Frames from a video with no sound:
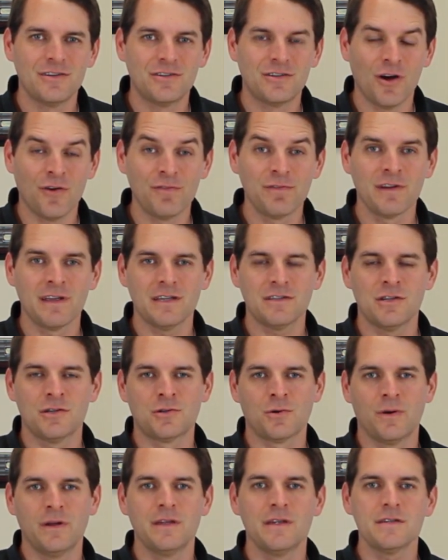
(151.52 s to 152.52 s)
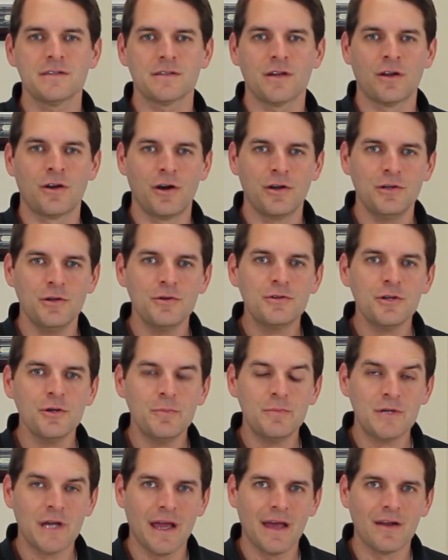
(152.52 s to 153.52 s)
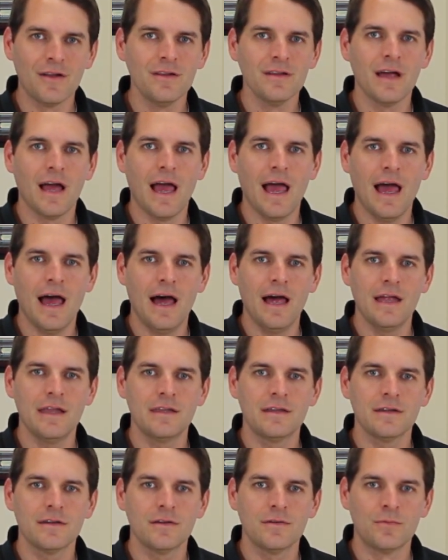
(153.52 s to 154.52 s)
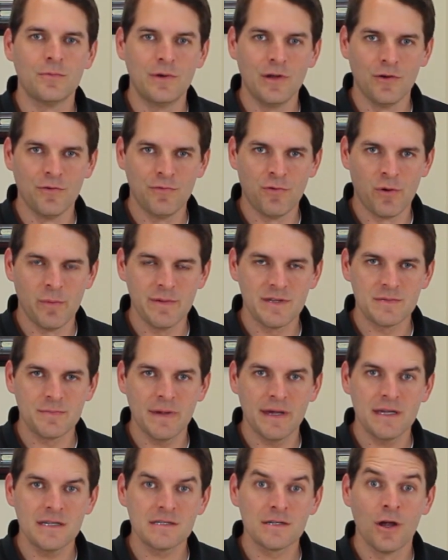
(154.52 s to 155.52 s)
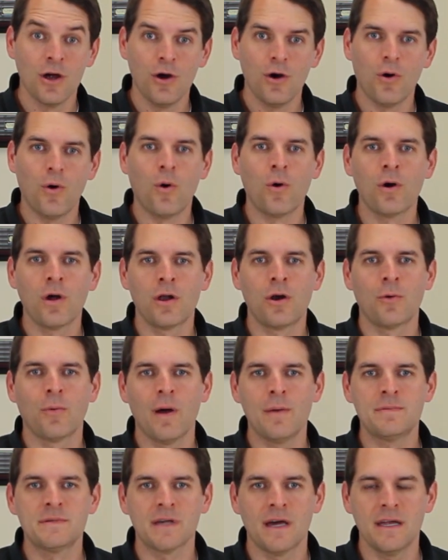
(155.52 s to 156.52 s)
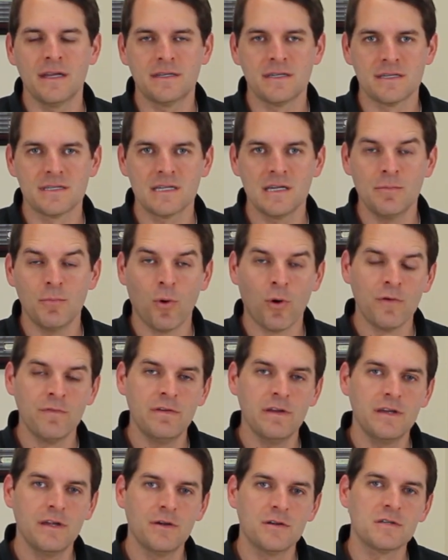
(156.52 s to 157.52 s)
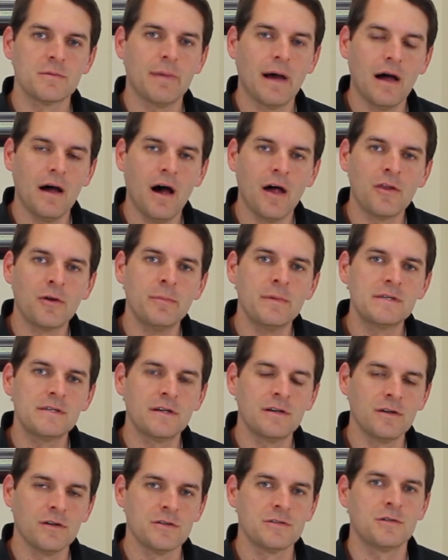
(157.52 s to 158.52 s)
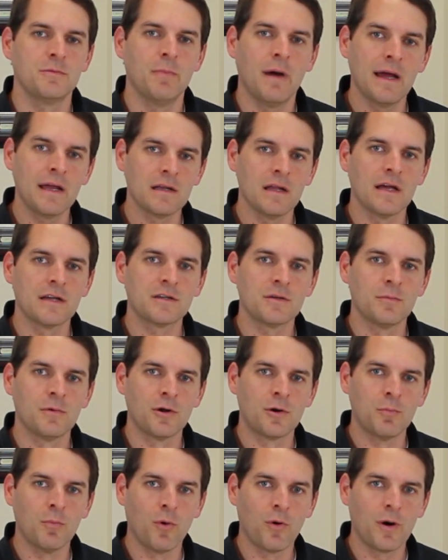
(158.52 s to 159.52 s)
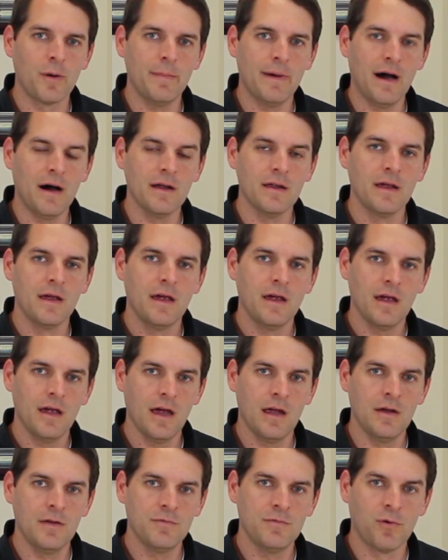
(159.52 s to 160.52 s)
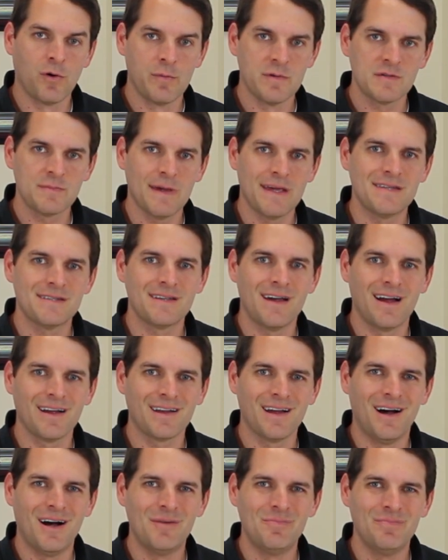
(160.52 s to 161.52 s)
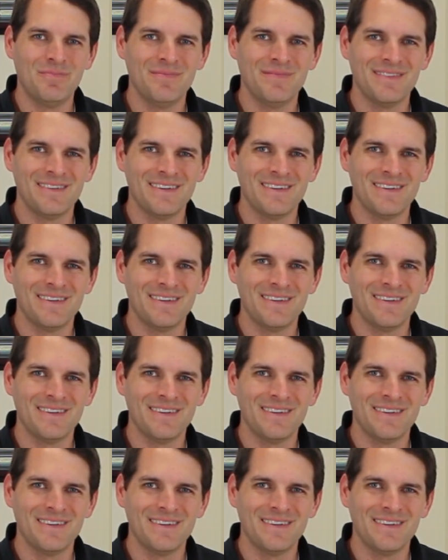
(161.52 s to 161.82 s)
Don't forget to join us on our YouTube channel at Real Formaspace or on our website to see more videos about other materials you might like to learn more about at formaspace.com.